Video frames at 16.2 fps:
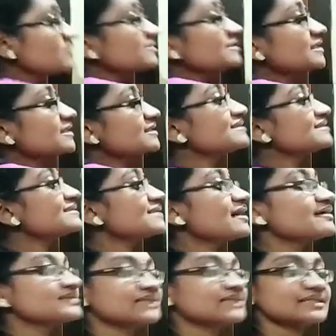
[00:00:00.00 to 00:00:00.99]
see the
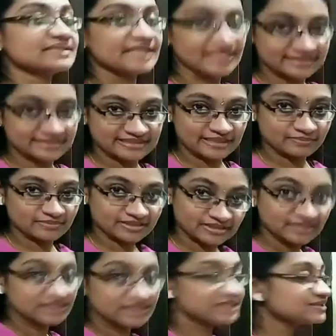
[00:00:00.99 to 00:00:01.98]
stars at daytime. The
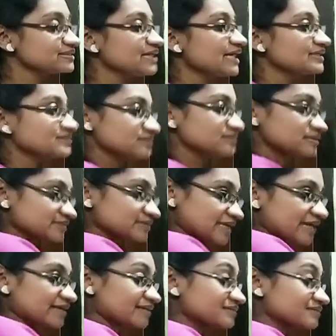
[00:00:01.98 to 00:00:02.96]
thing is that
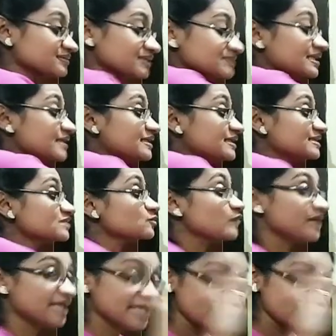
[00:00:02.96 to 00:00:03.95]
the sun is
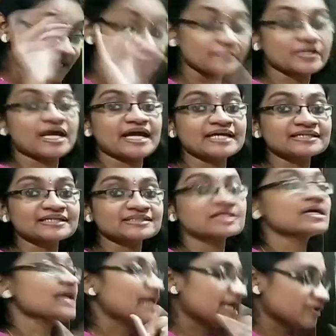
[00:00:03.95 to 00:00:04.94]
very bright
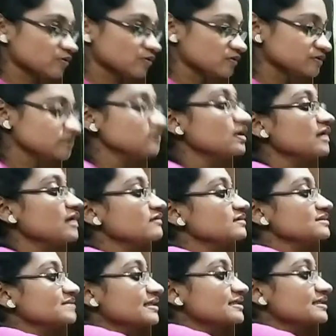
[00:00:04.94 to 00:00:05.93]
and also our
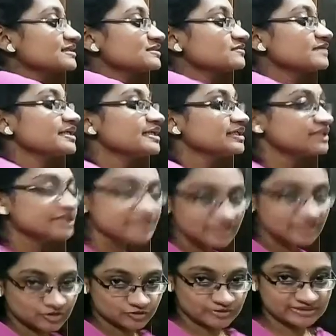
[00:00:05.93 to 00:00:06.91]
sun is very
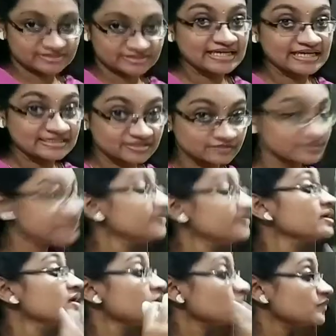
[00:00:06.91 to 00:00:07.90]
near to us. That's why
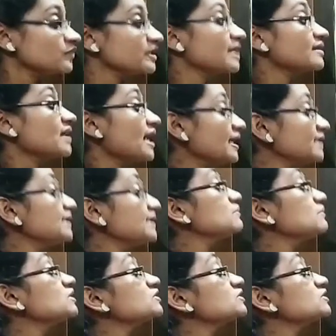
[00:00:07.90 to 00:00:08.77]
we are unable